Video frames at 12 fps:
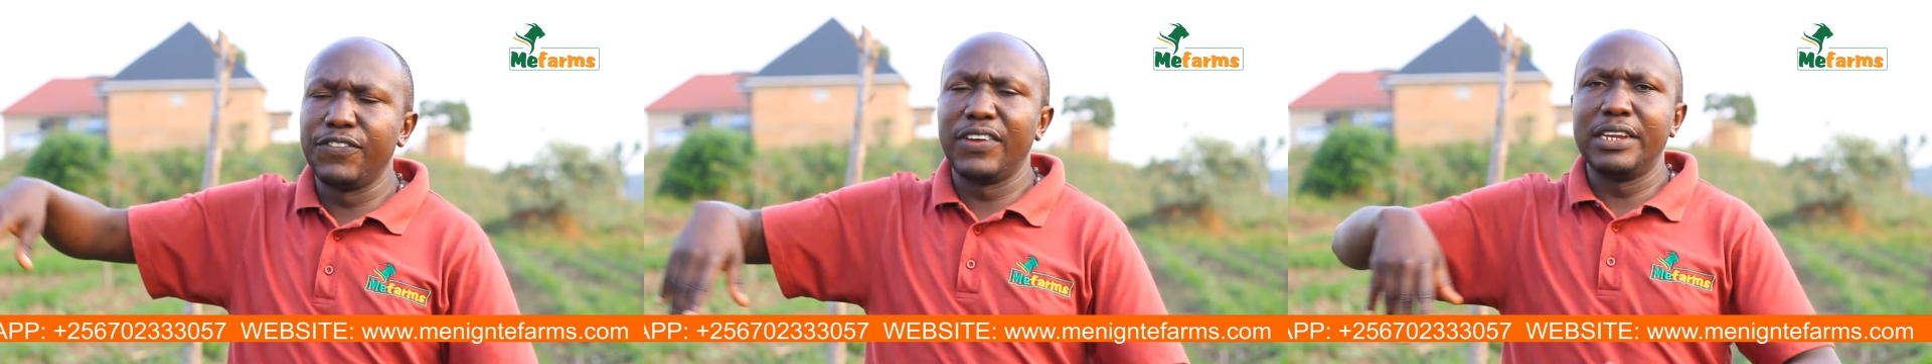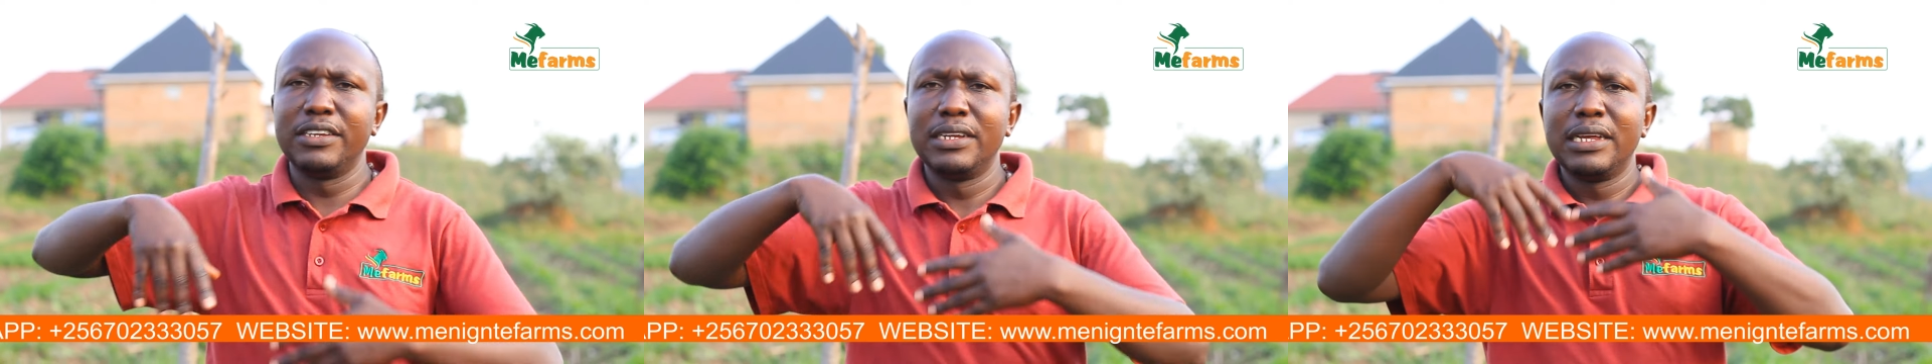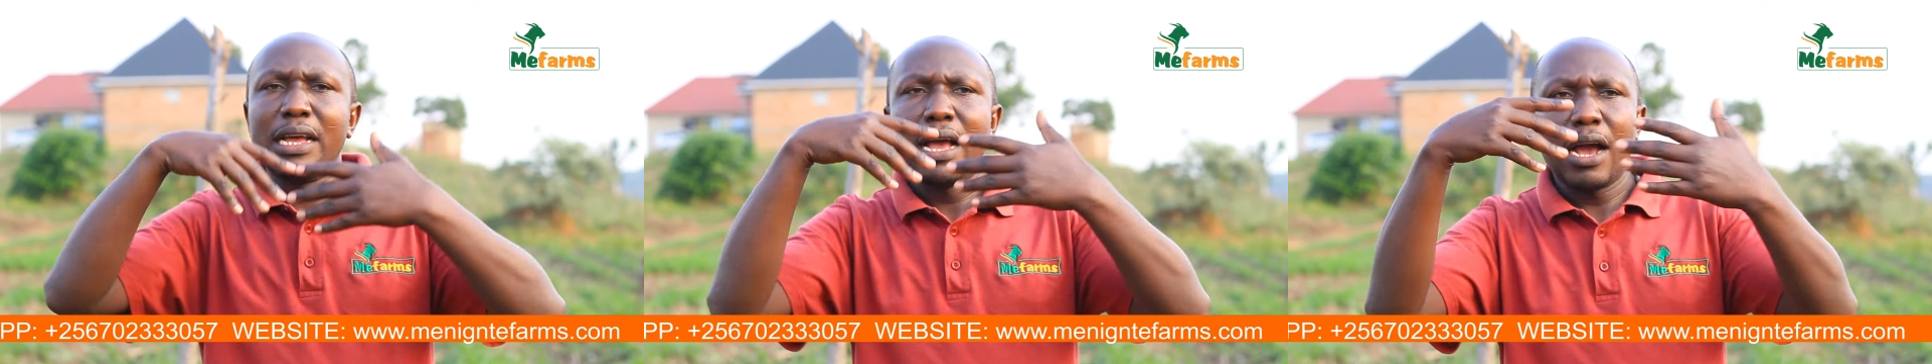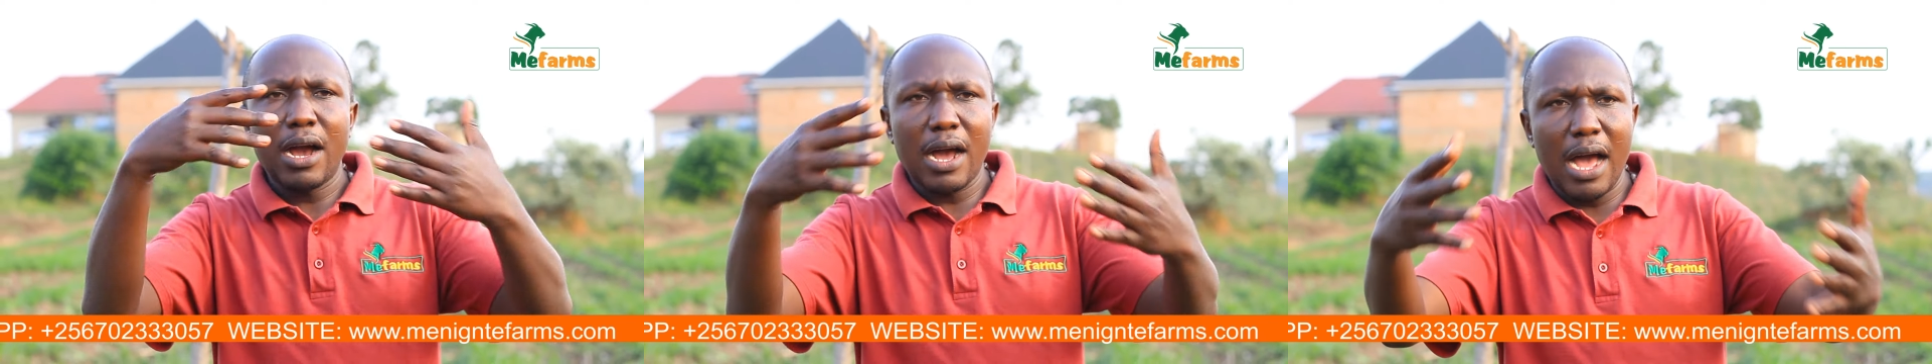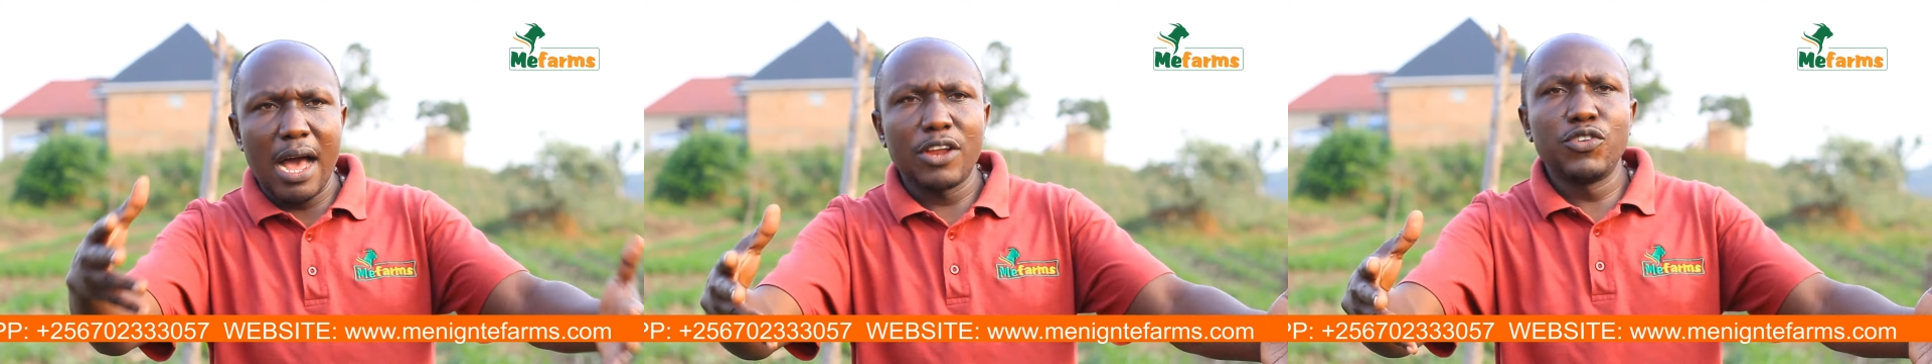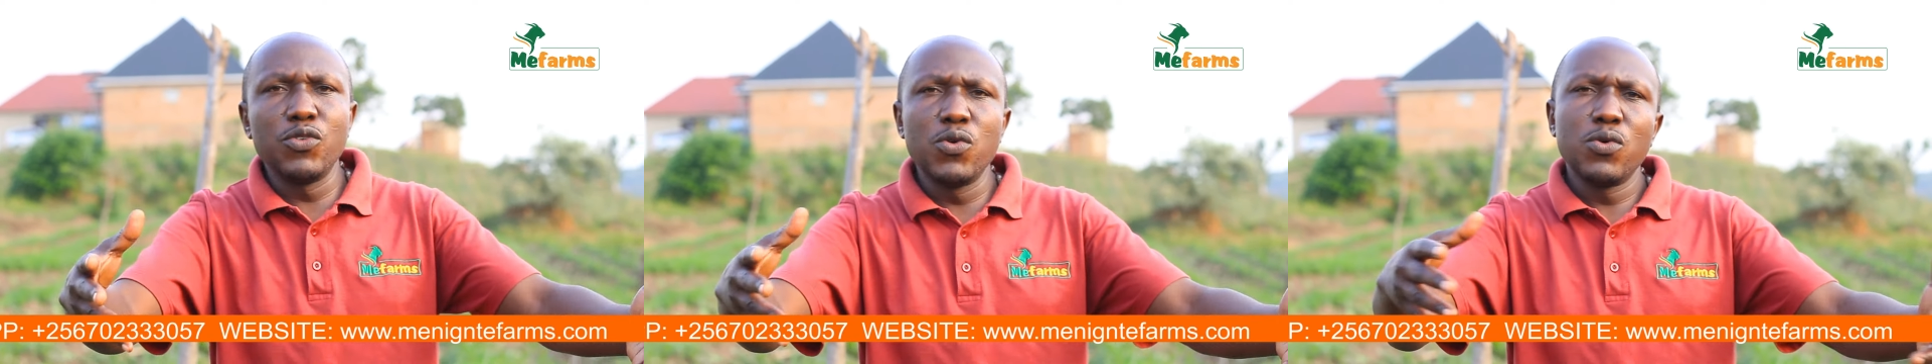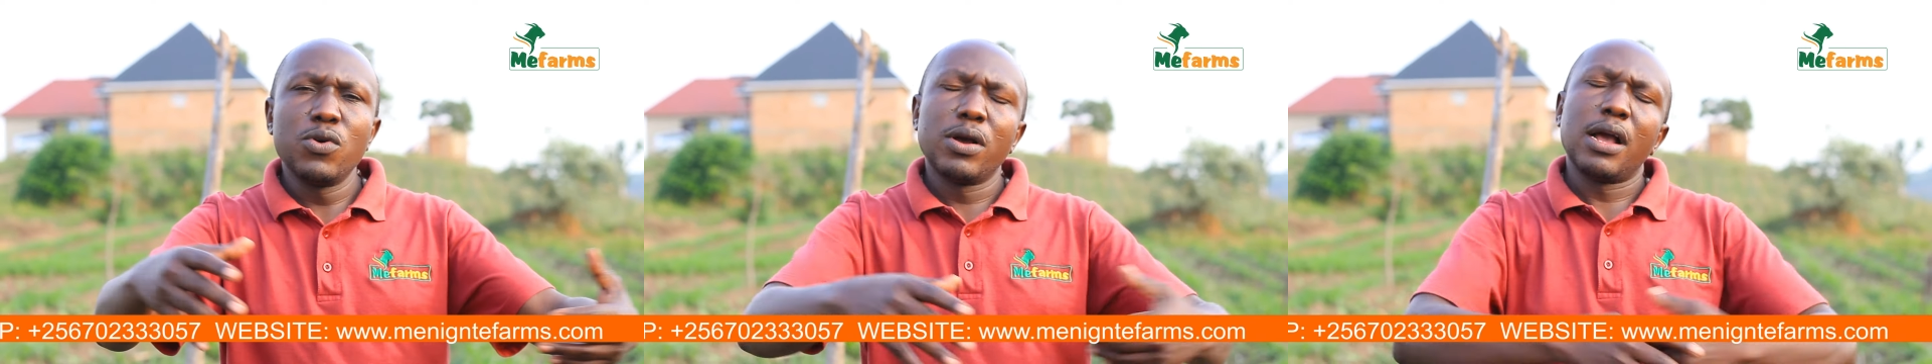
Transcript: even do